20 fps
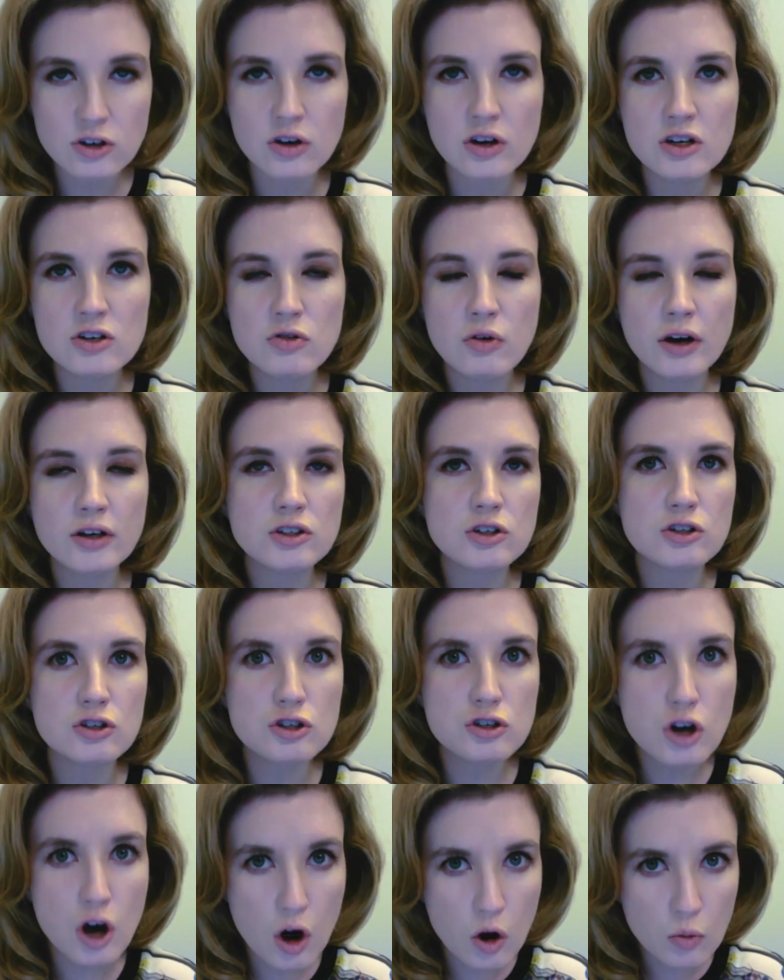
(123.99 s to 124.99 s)
He directed
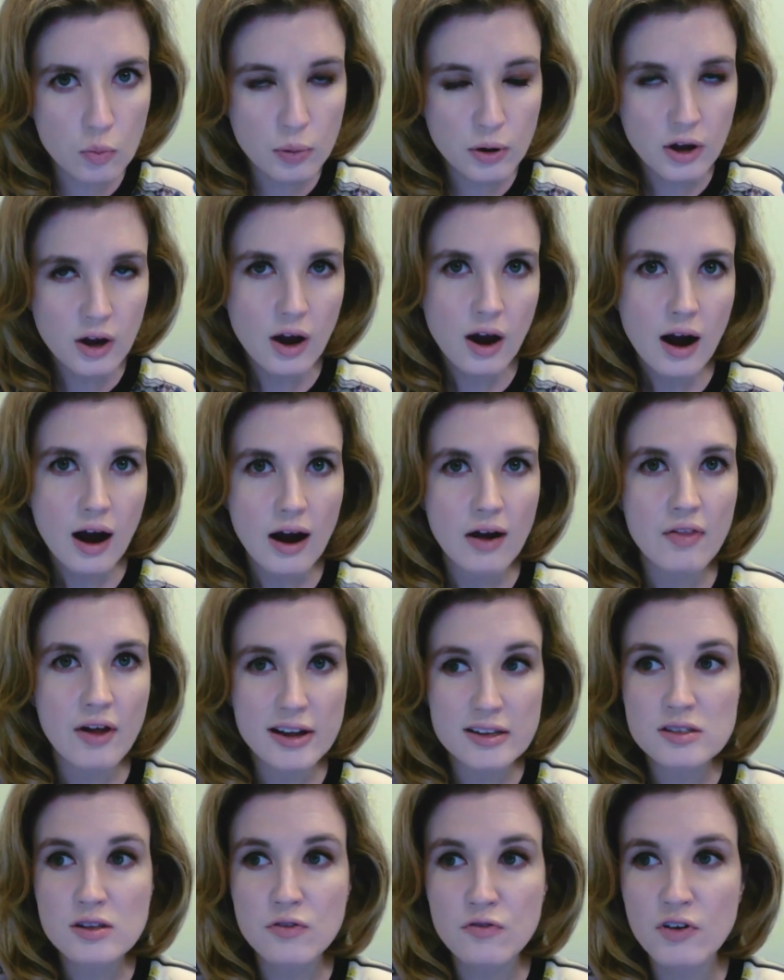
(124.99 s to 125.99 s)
Dope.
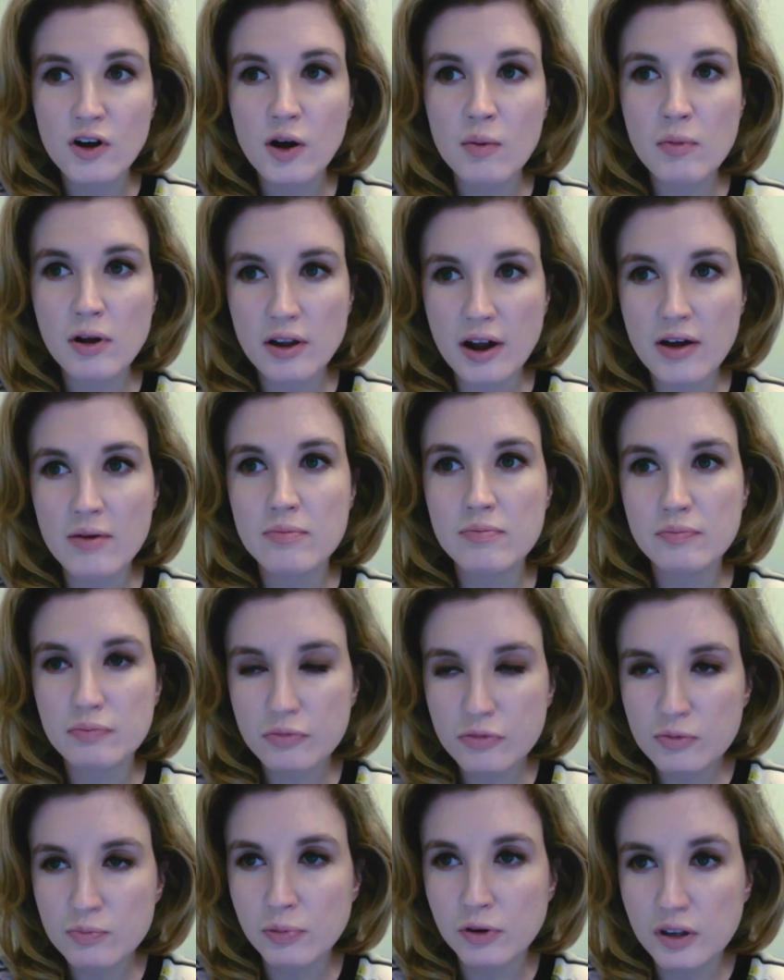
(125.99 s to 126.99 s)
That's the film that I
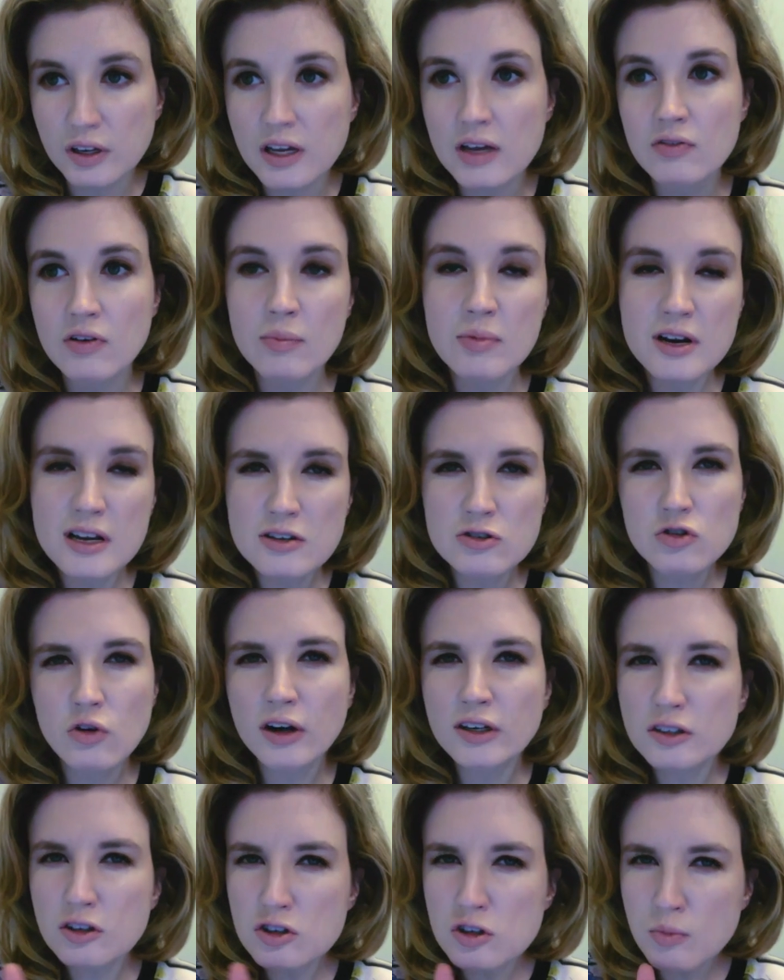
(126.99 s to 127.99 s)
believe, I mean, he's
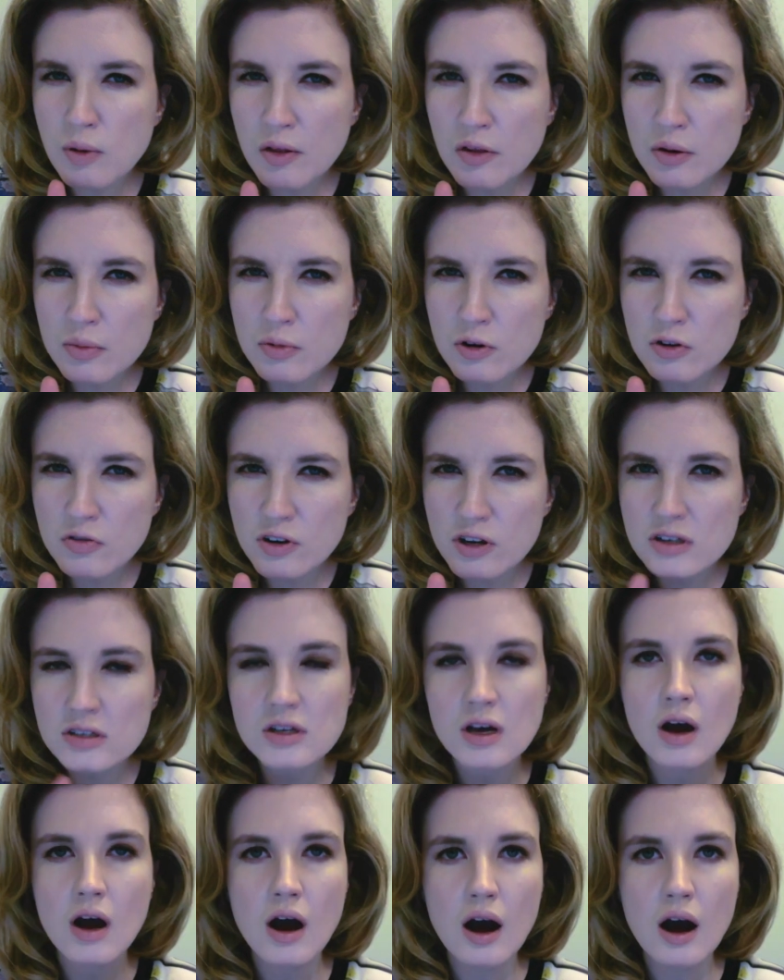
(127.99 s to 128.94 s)
directed some other movies,